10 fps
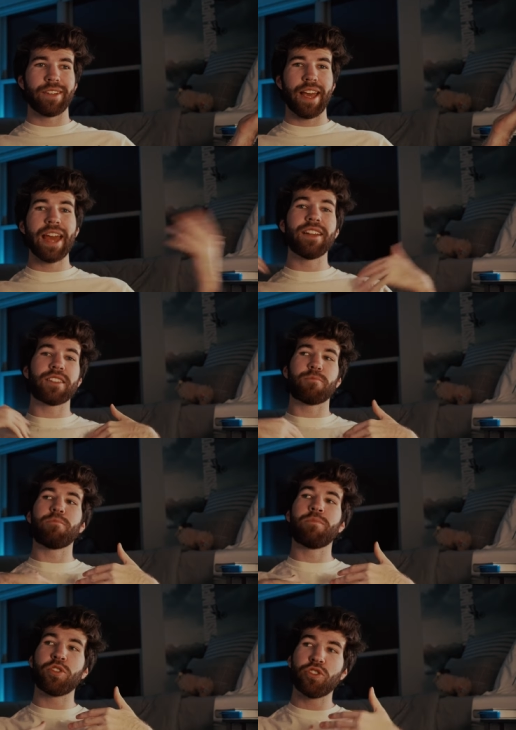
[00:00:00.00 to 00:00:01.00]
And it's
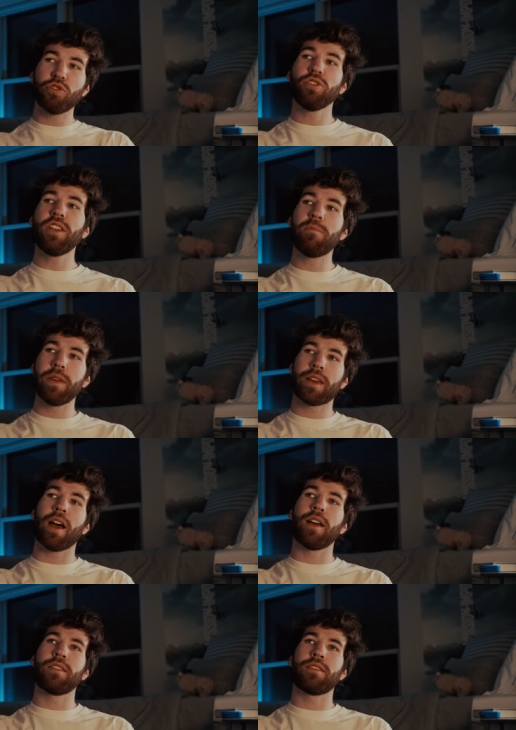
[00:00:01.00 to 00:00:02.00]
purely
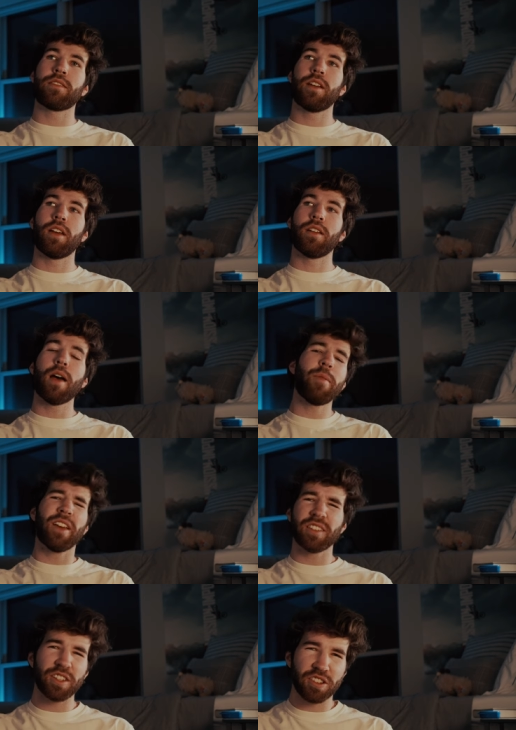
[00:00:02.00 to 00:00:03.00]
because, not
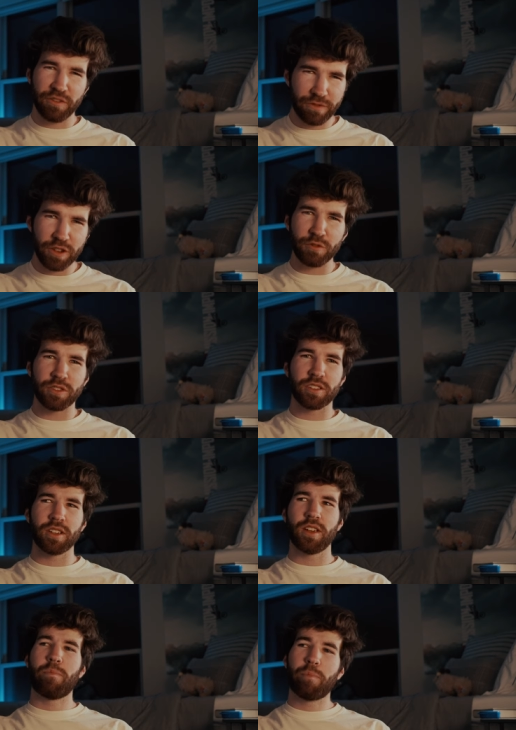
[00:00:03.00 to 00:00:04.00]
because they're confused,
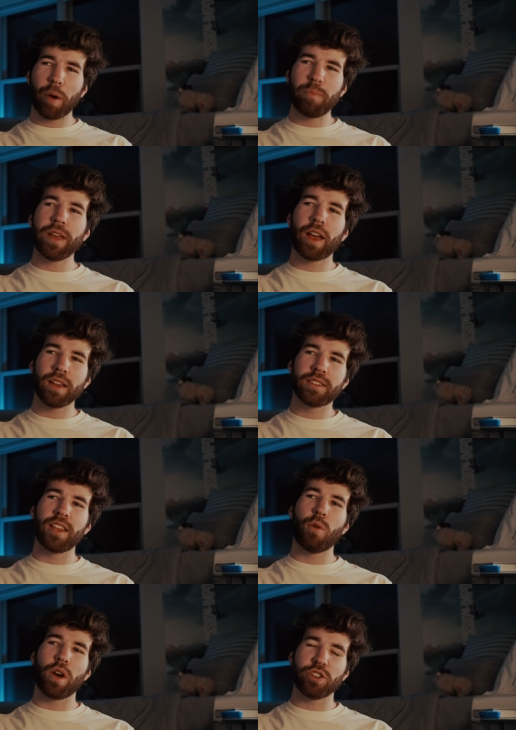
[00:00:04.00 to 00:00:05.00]
but because
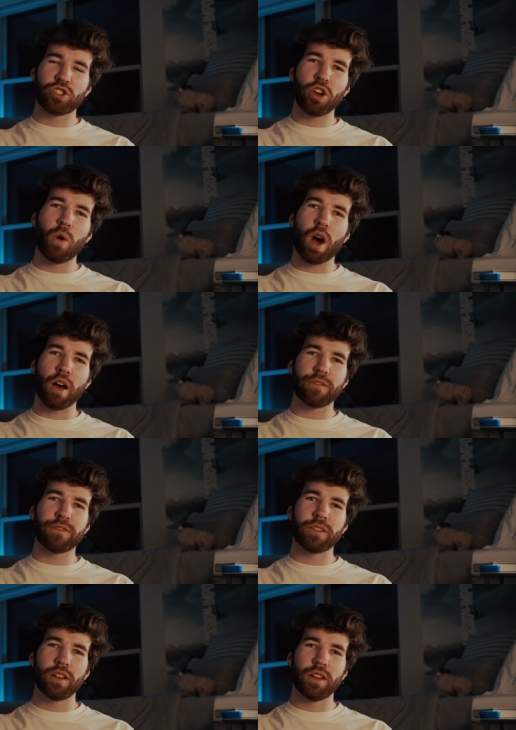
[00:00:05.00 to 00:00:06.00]
they want to show
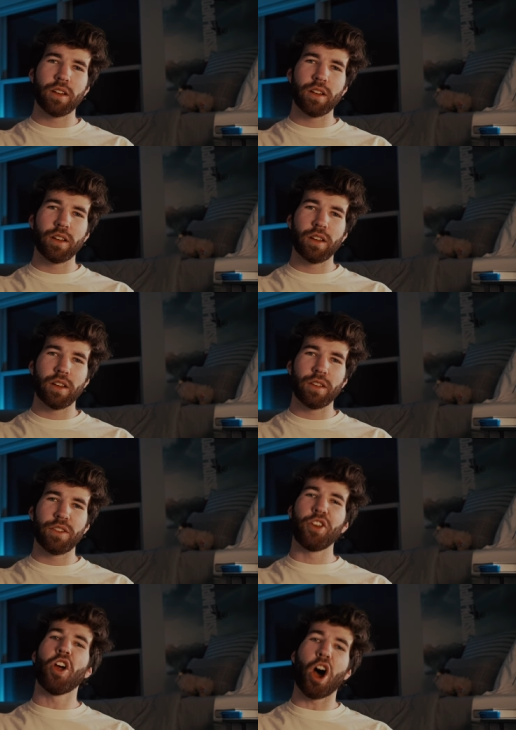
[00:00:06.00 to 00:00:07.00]
off
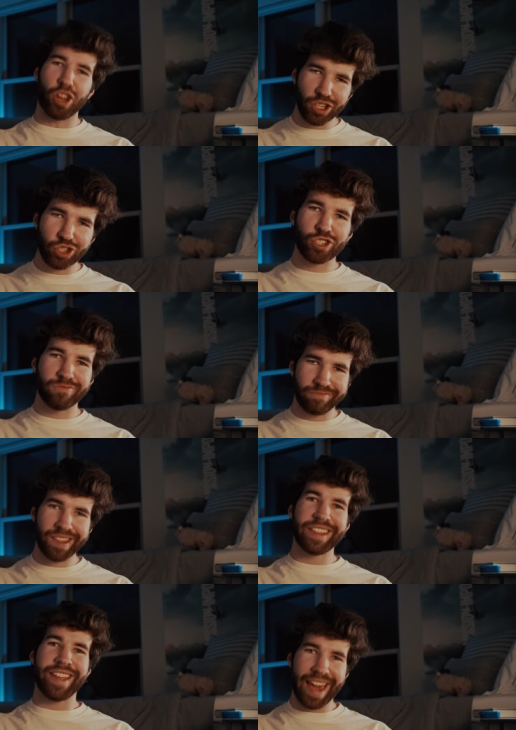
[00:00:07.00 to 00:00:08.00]
the knowledge
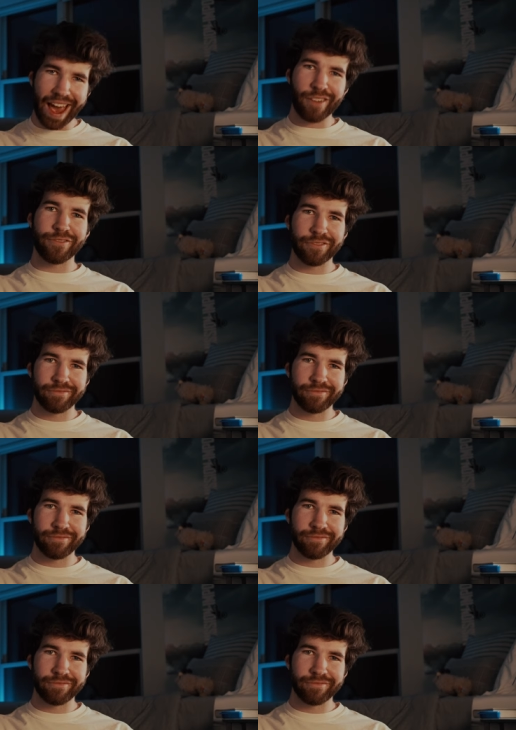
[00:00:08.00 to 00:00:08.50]
that they have,